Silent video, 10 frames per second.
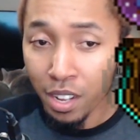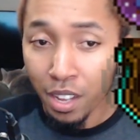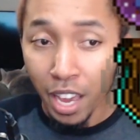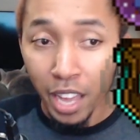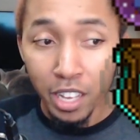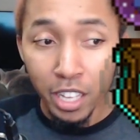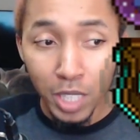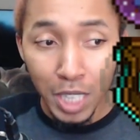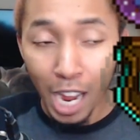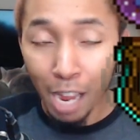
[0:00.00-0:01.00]
Any
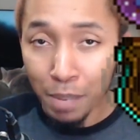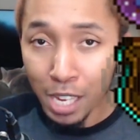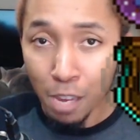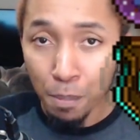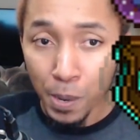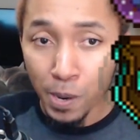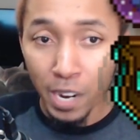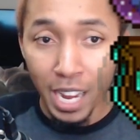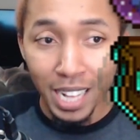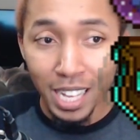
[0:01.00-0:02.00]
timekeeper,
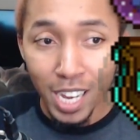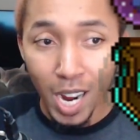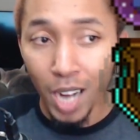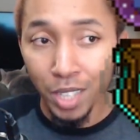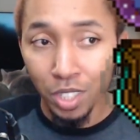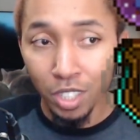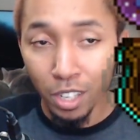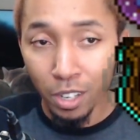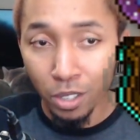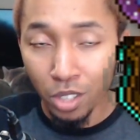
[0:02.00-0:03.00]
any
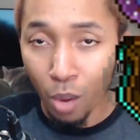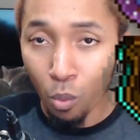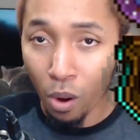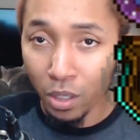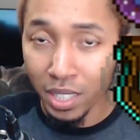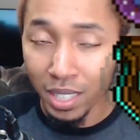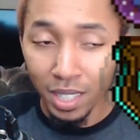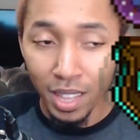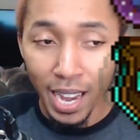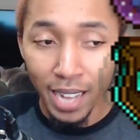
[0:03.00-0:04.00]
concierge that walks into
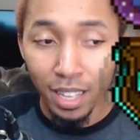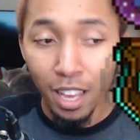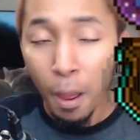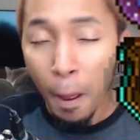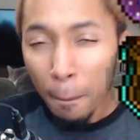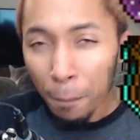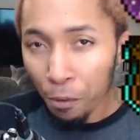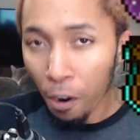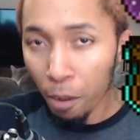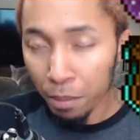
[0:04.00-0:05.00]
that,
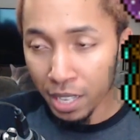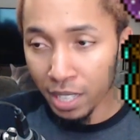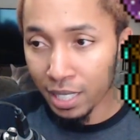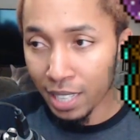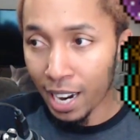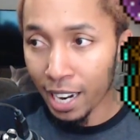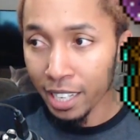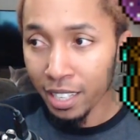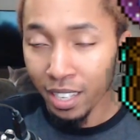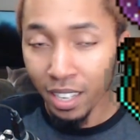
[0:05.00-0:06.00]
probably gonna die.
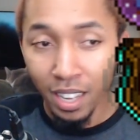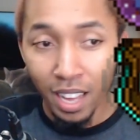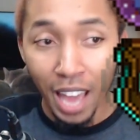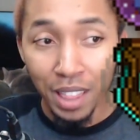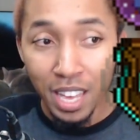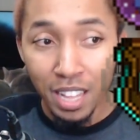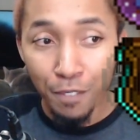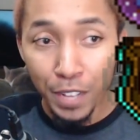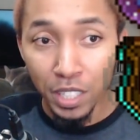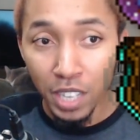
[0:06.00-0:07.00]
And then if
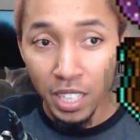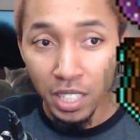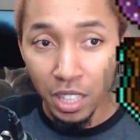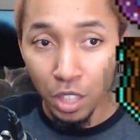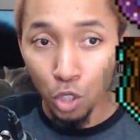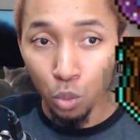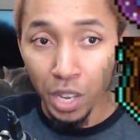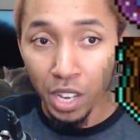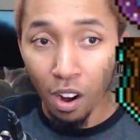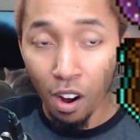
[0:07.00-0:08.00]
it does get the
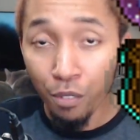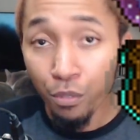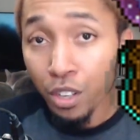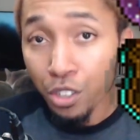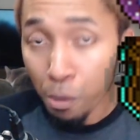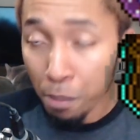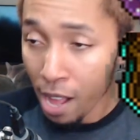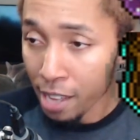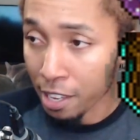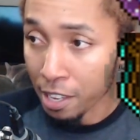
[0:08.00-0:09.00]
swing off, you're
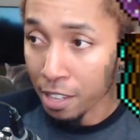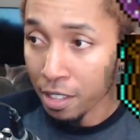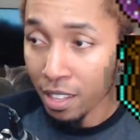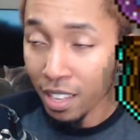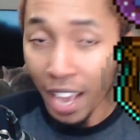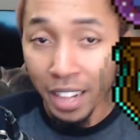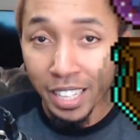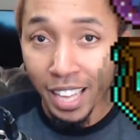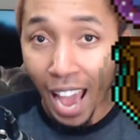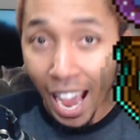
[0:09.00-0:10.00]
blocking it. And it
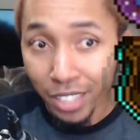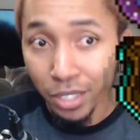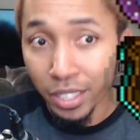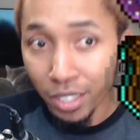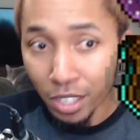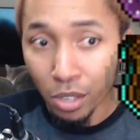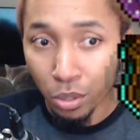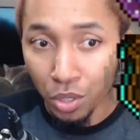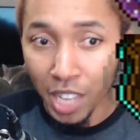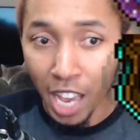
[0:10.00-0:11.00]
actually
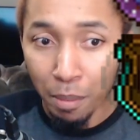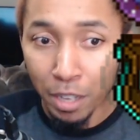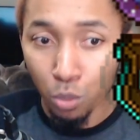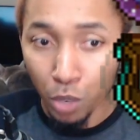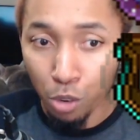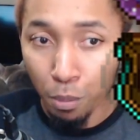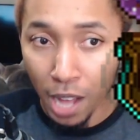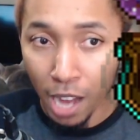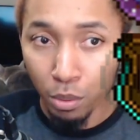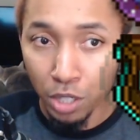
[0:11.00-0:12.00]
deals damage when you
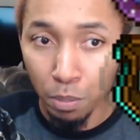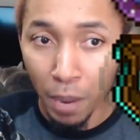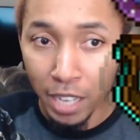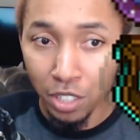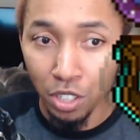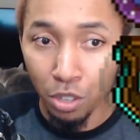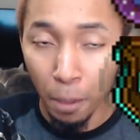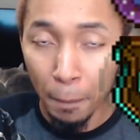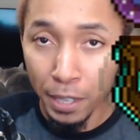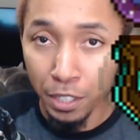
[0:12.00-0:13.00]
block with Spike, Shield,
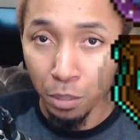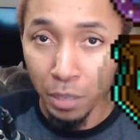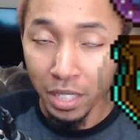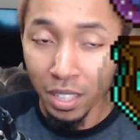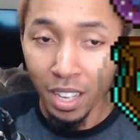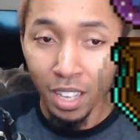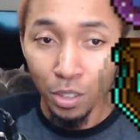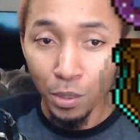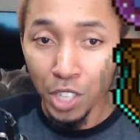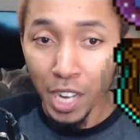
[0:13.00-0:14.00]
and Punishment.
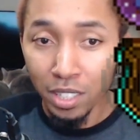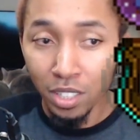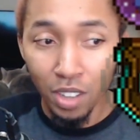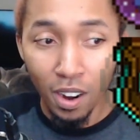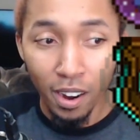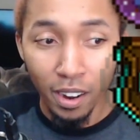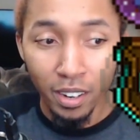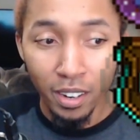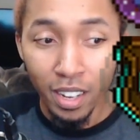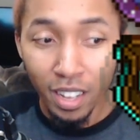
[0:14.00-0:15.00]
So chances are,
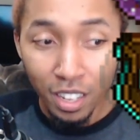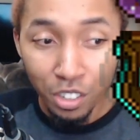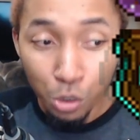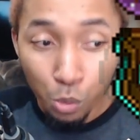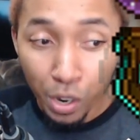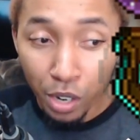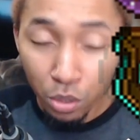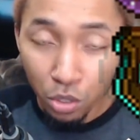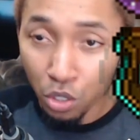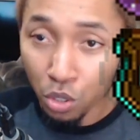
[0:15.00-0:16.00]
you will
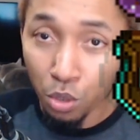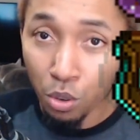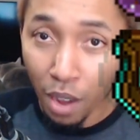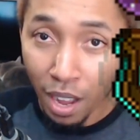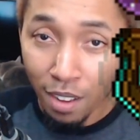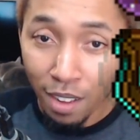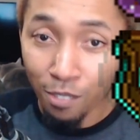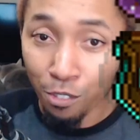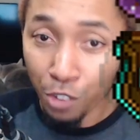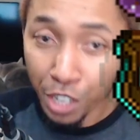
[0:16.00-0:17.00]
do
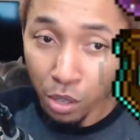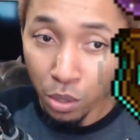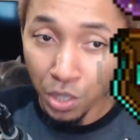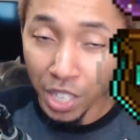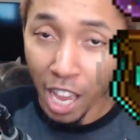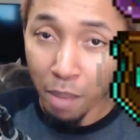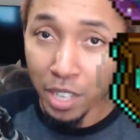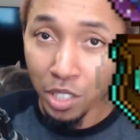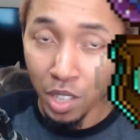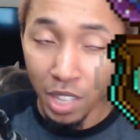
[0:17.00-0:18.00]
real
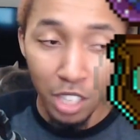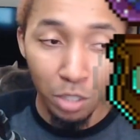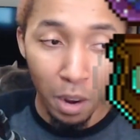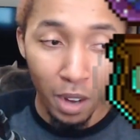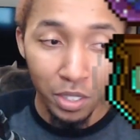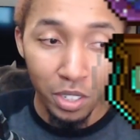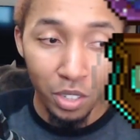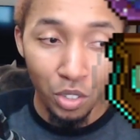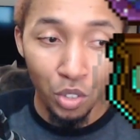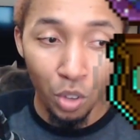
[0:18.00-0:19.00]
damage to these
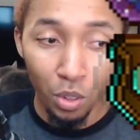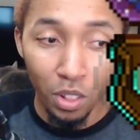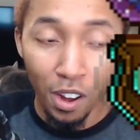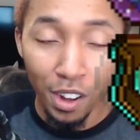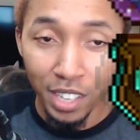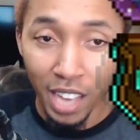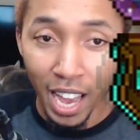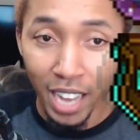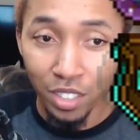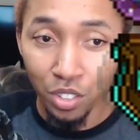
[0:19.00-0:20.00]
monsters so long
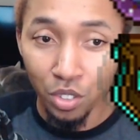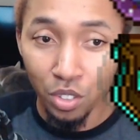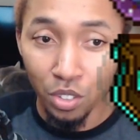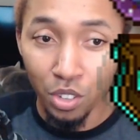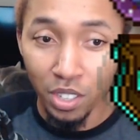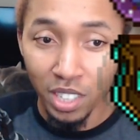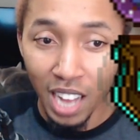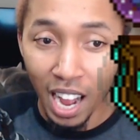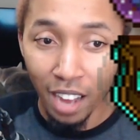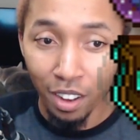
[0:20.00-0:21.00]
as you're
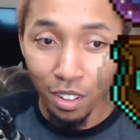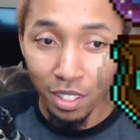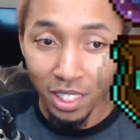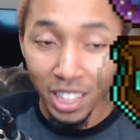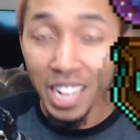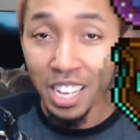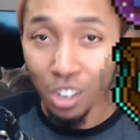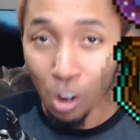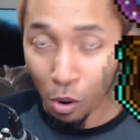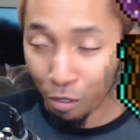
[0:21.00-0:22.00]
not letting
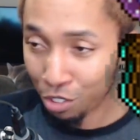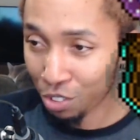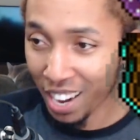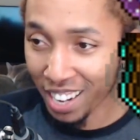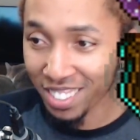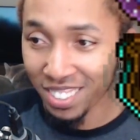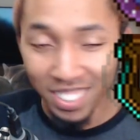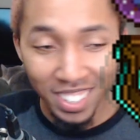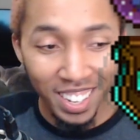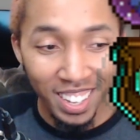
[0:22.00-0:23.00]
go of triangle.
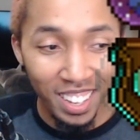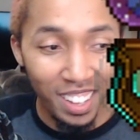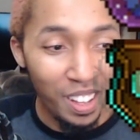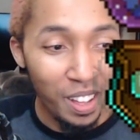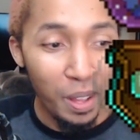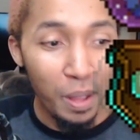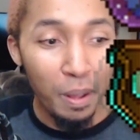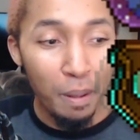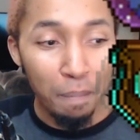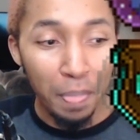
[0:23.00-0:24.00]

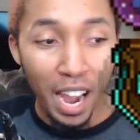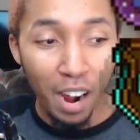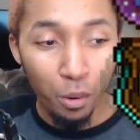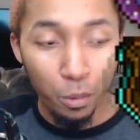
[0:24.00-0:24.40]
Now,